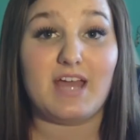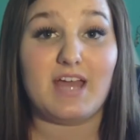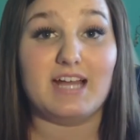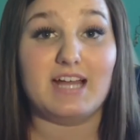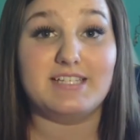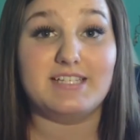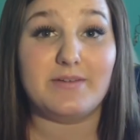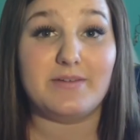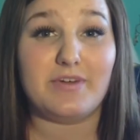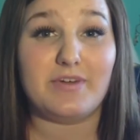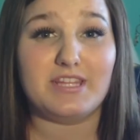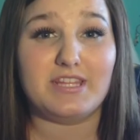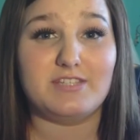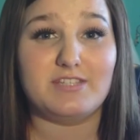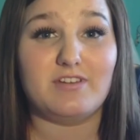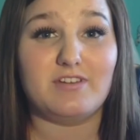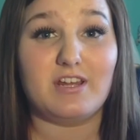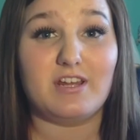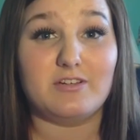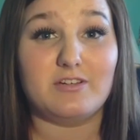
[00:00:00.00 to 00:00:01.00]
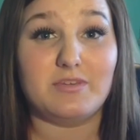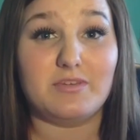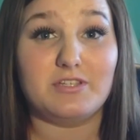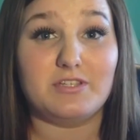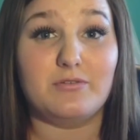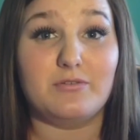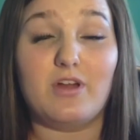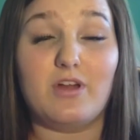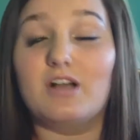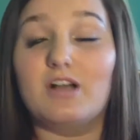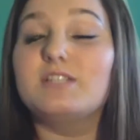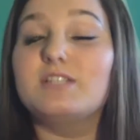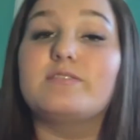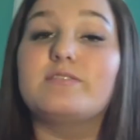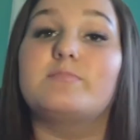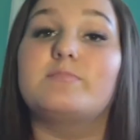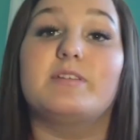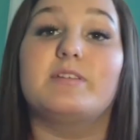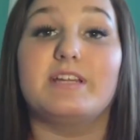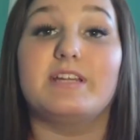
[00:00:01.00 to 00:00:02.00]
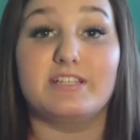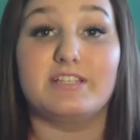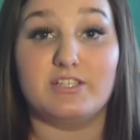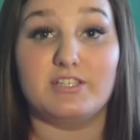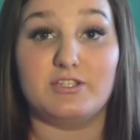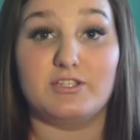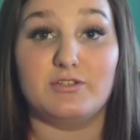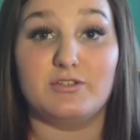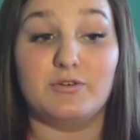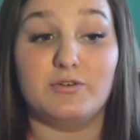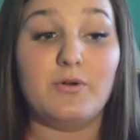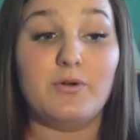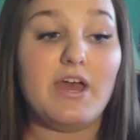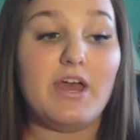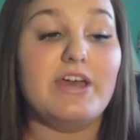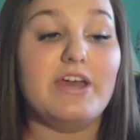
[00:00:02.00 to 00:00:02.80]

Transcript: I didn't want this video to be too long, so I split it into two.